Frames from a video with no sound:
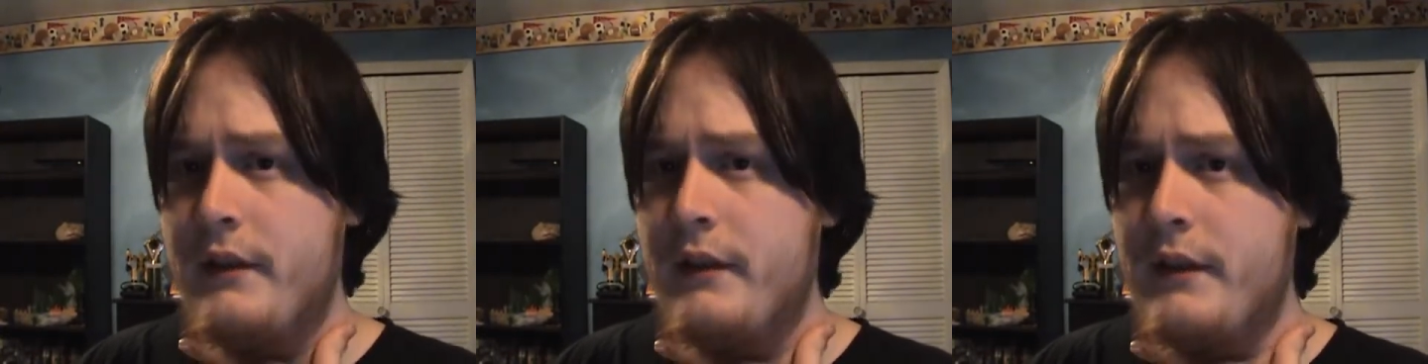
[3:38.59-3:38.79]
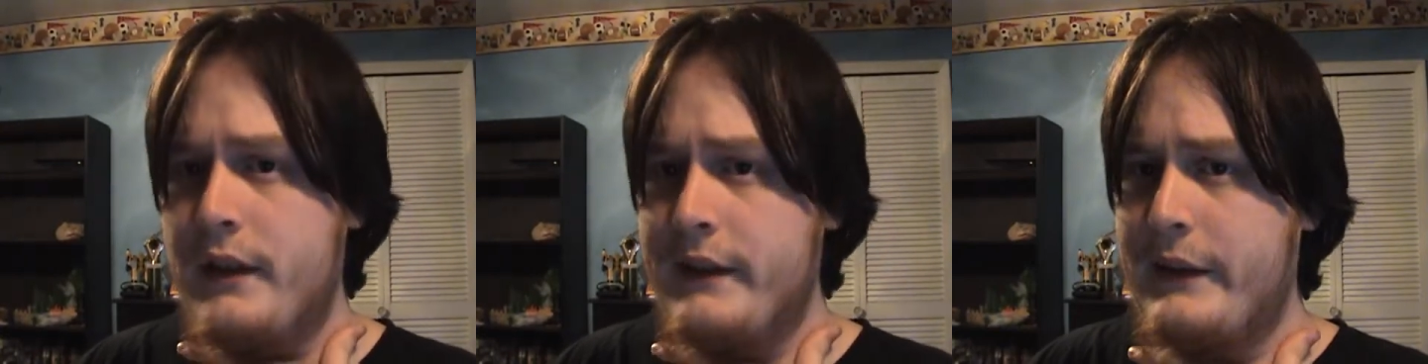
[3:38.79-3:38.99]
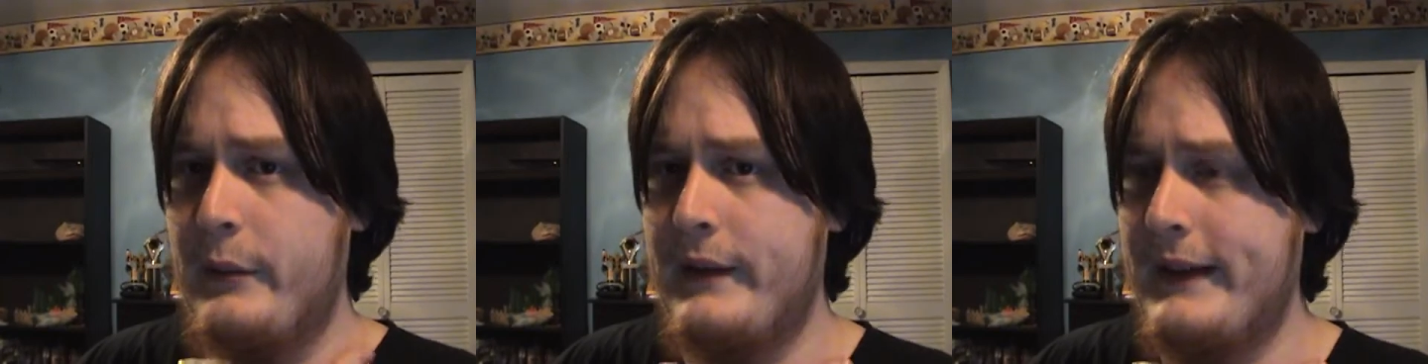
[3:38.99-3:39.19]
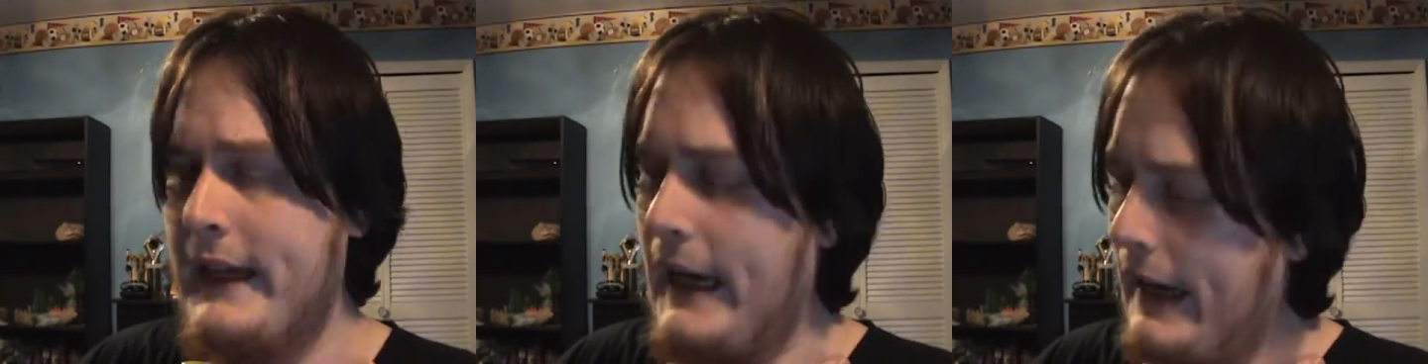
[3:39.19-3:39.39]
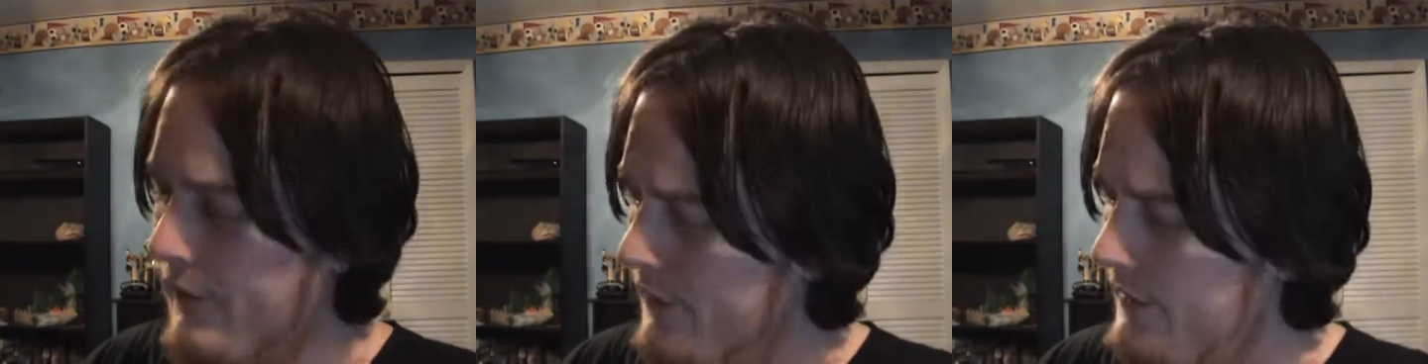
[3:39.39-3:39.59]
because I want to
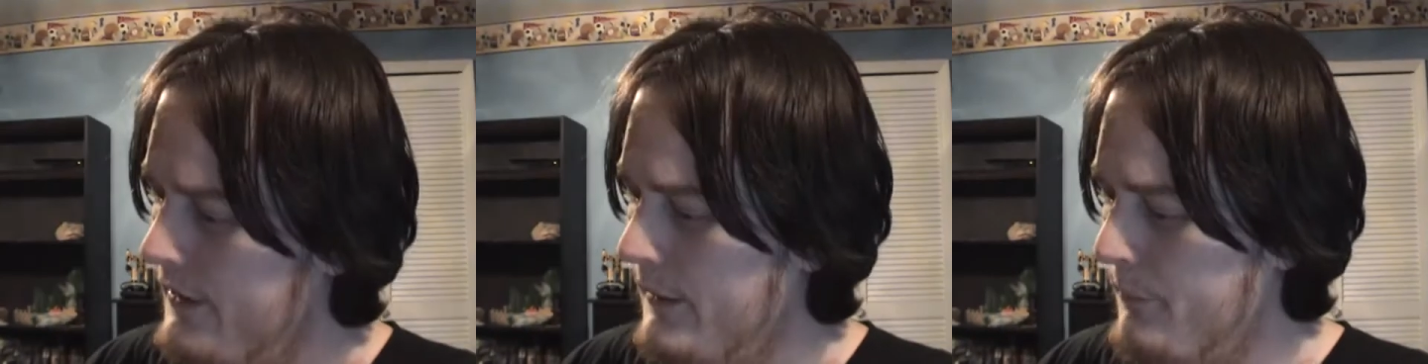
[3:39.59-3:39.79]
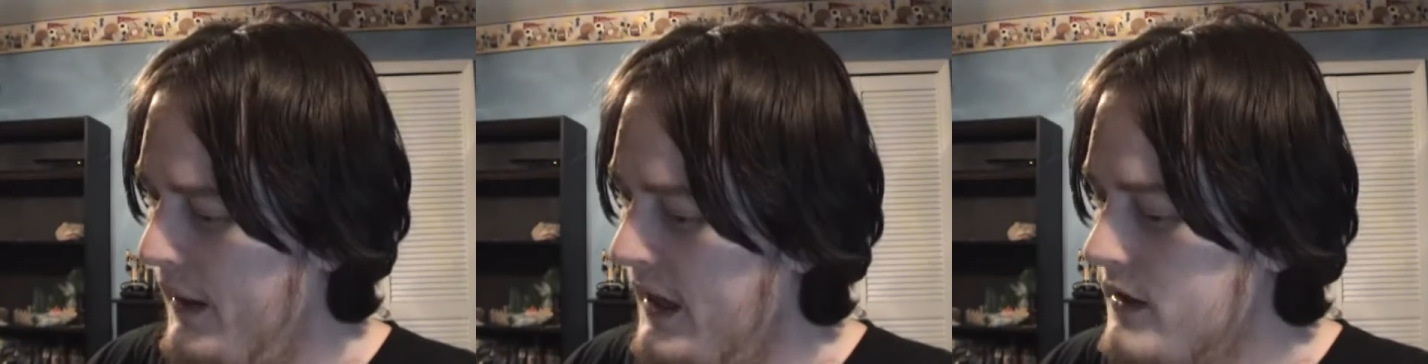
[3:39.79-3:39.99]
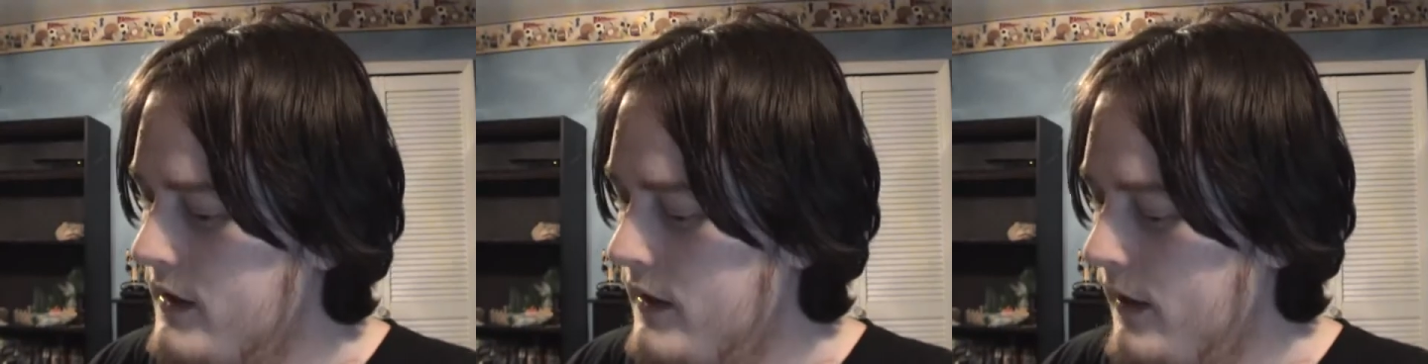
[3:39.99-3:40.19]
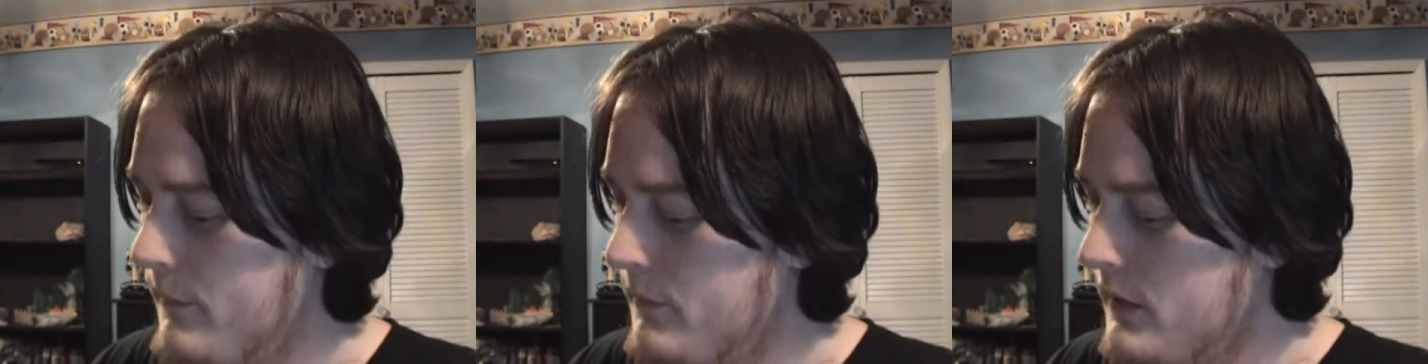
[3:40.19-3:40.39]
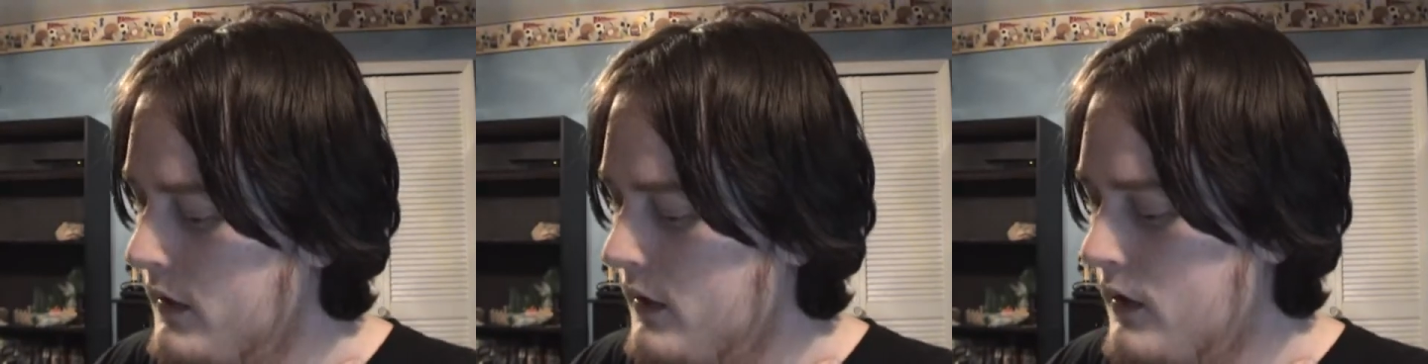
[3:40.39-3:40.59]
get everything painted up,